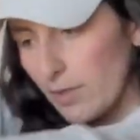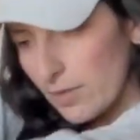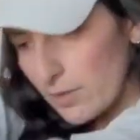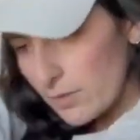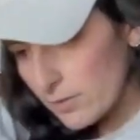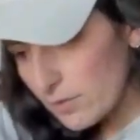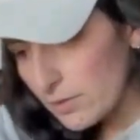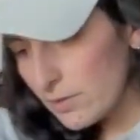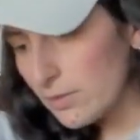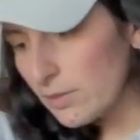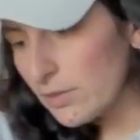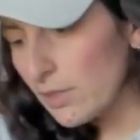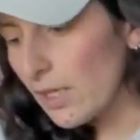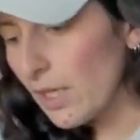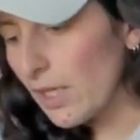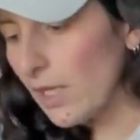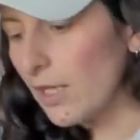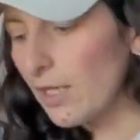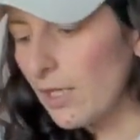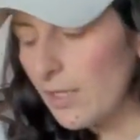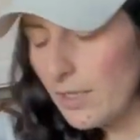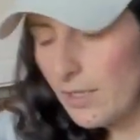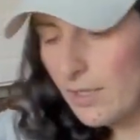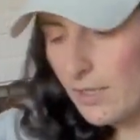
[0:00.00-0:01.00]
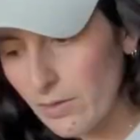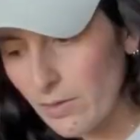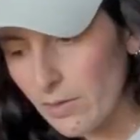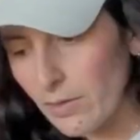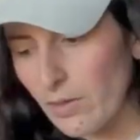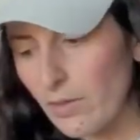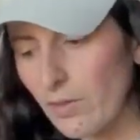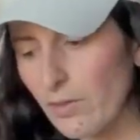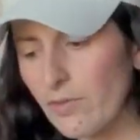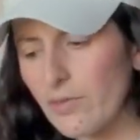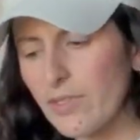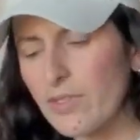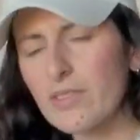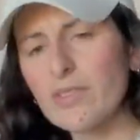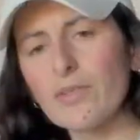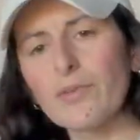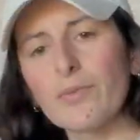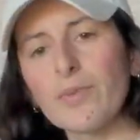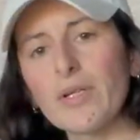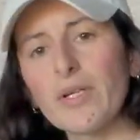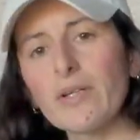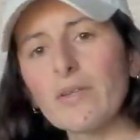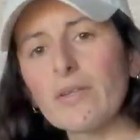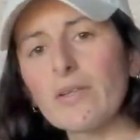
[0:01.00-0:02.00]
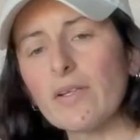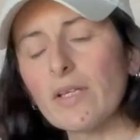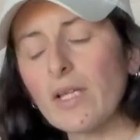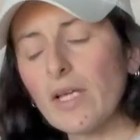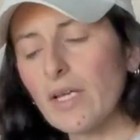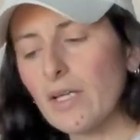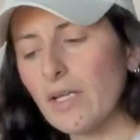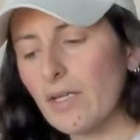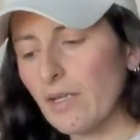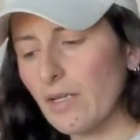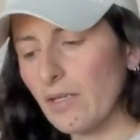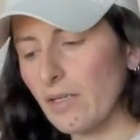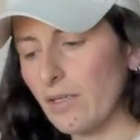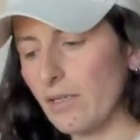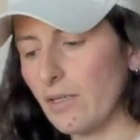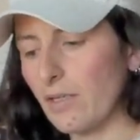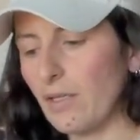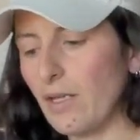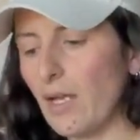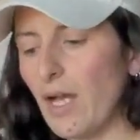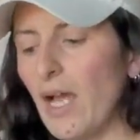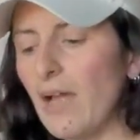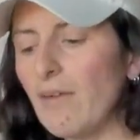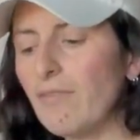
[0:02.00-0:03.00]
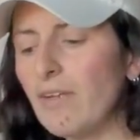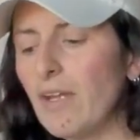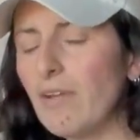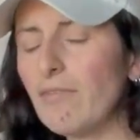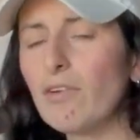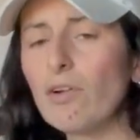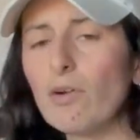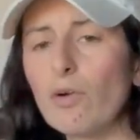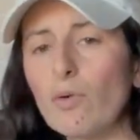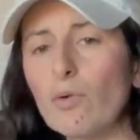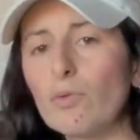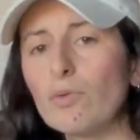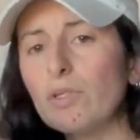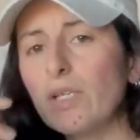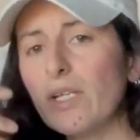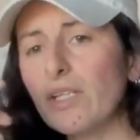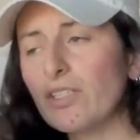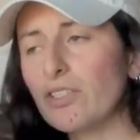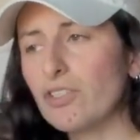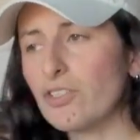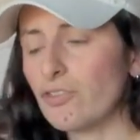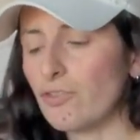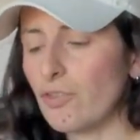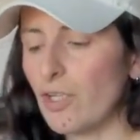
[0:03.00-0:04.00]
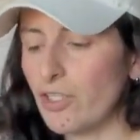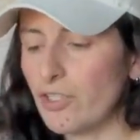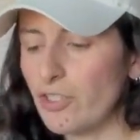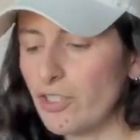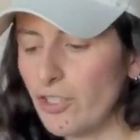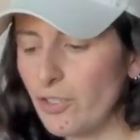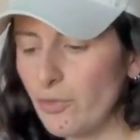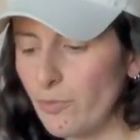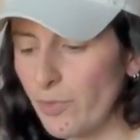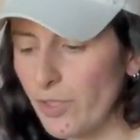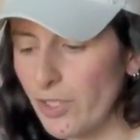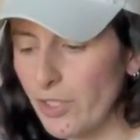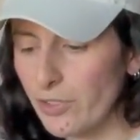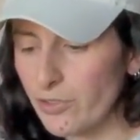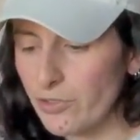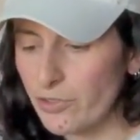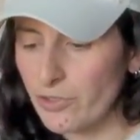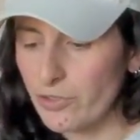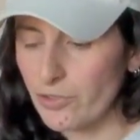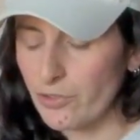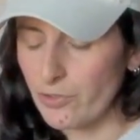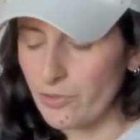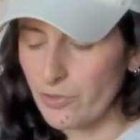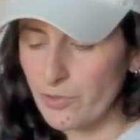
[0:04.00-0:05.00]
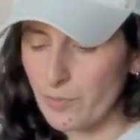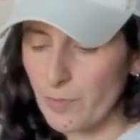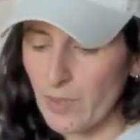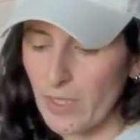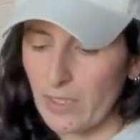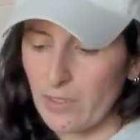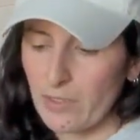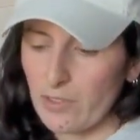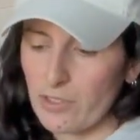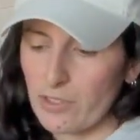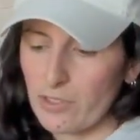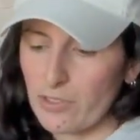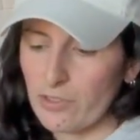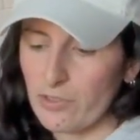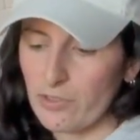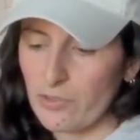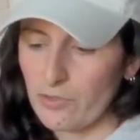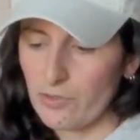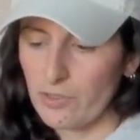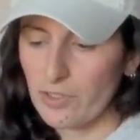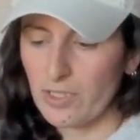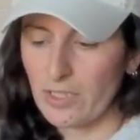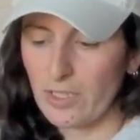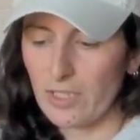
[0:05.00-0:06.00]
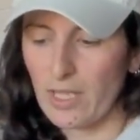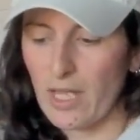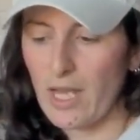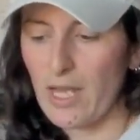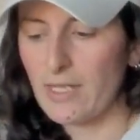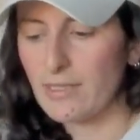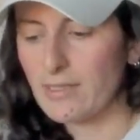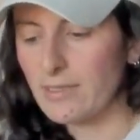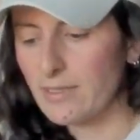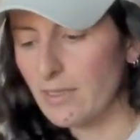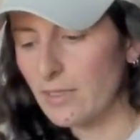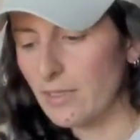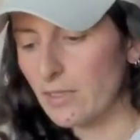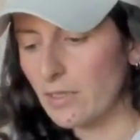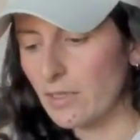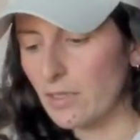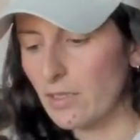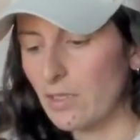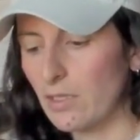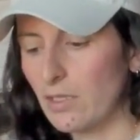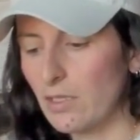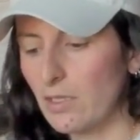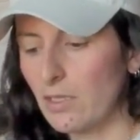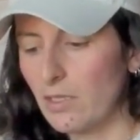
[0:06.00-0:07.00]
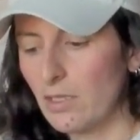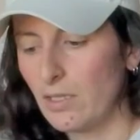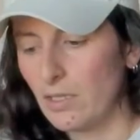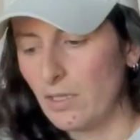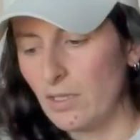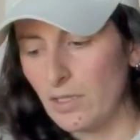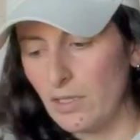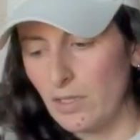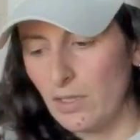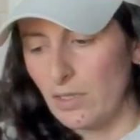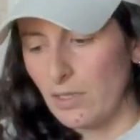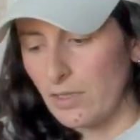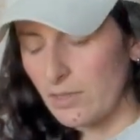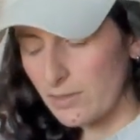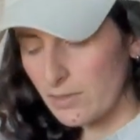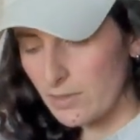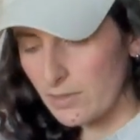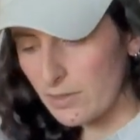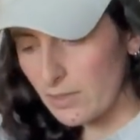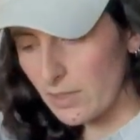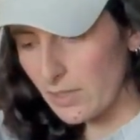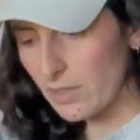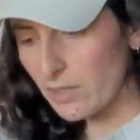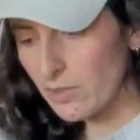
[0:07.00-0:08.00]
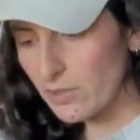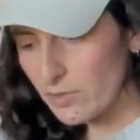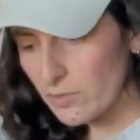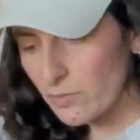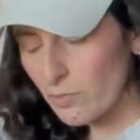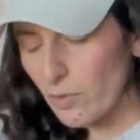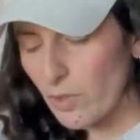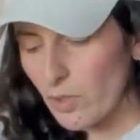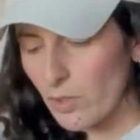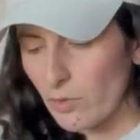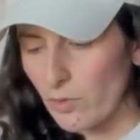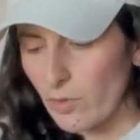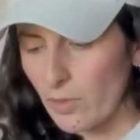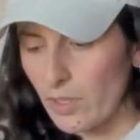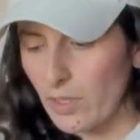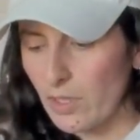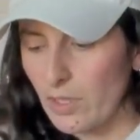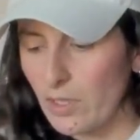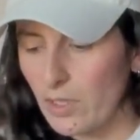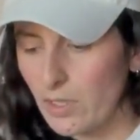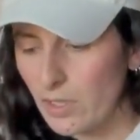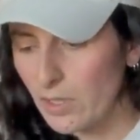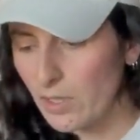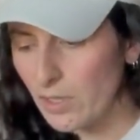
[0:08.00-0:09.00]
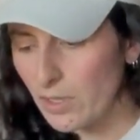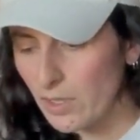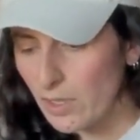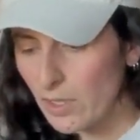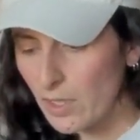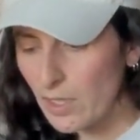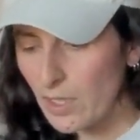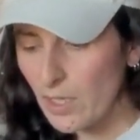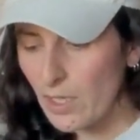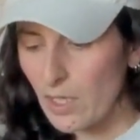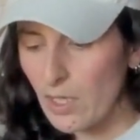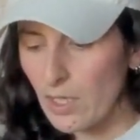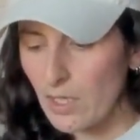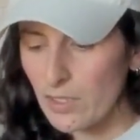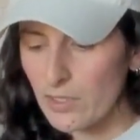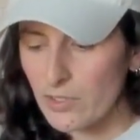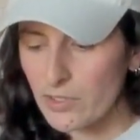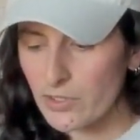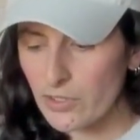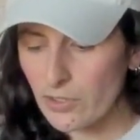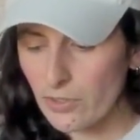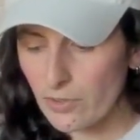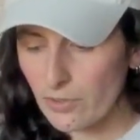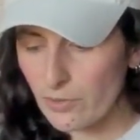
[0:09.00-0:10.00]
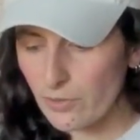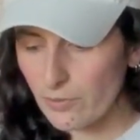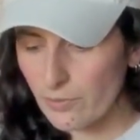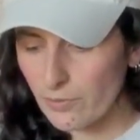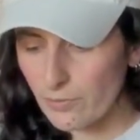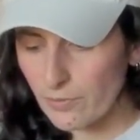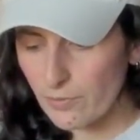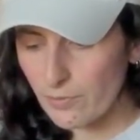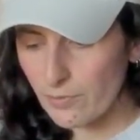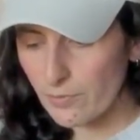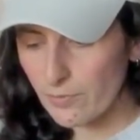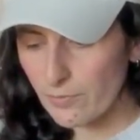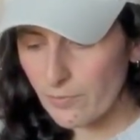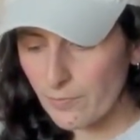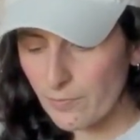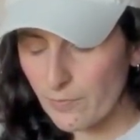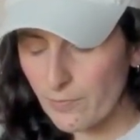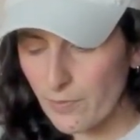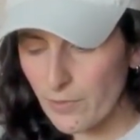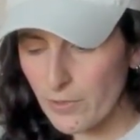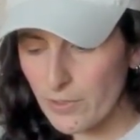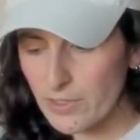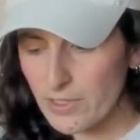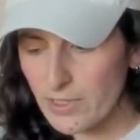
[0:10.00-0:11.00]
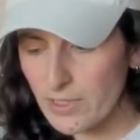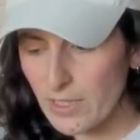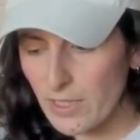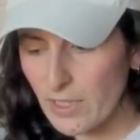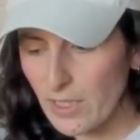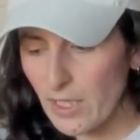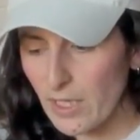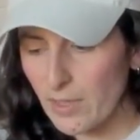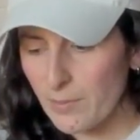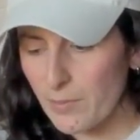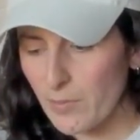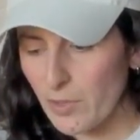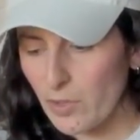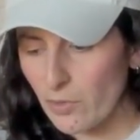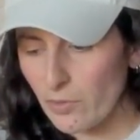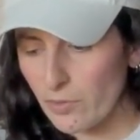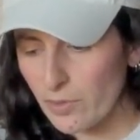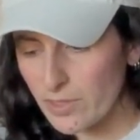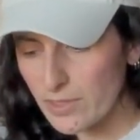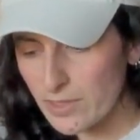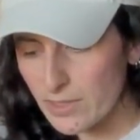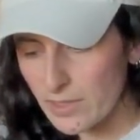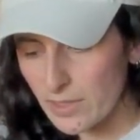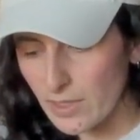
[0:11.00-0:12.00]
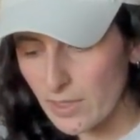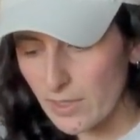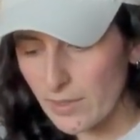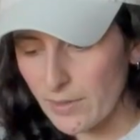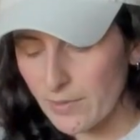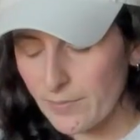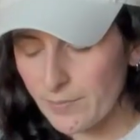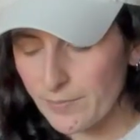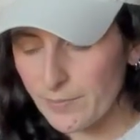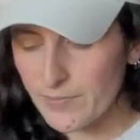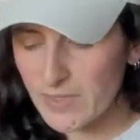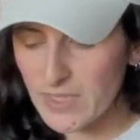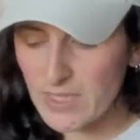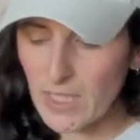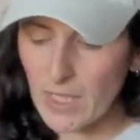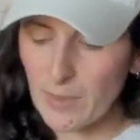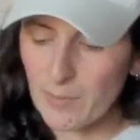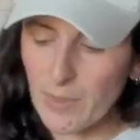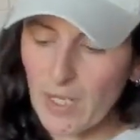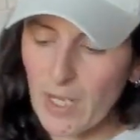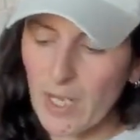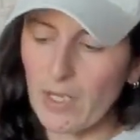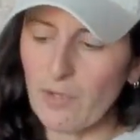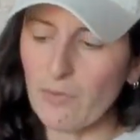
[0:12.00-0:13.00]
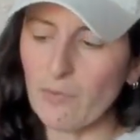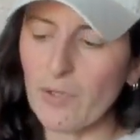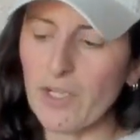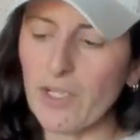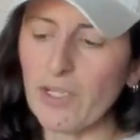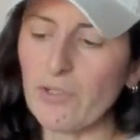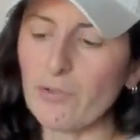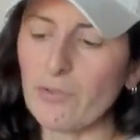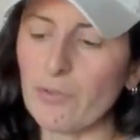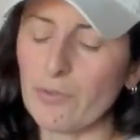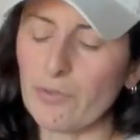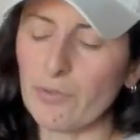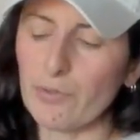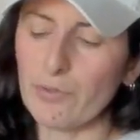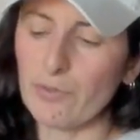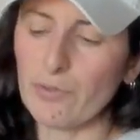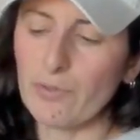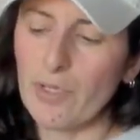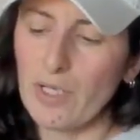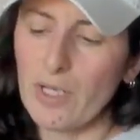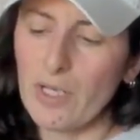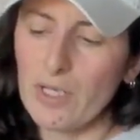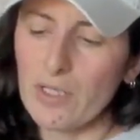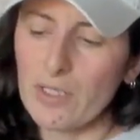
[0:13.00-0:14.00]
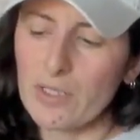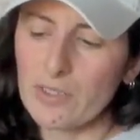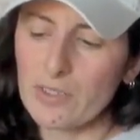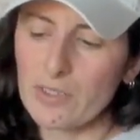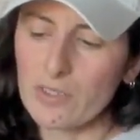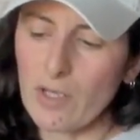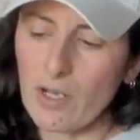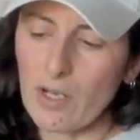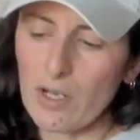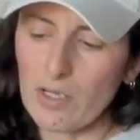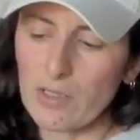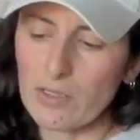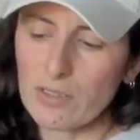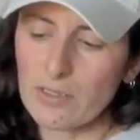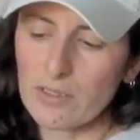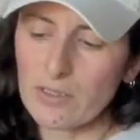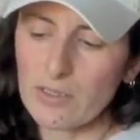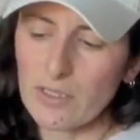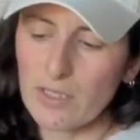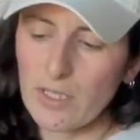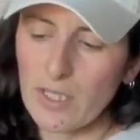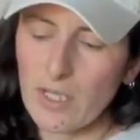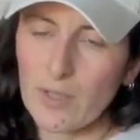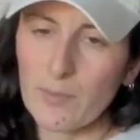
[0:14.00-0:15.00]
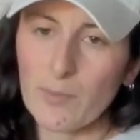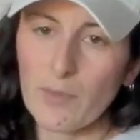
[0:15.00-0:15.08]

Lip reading: Ugh. Oh, these are weird. They're like, I've never owned like stretchy weird shoes. Mine are just usually classic sneakers. Whoa. So first thing I'm noticing, see, I'm kind of wearing crew socks today. I'm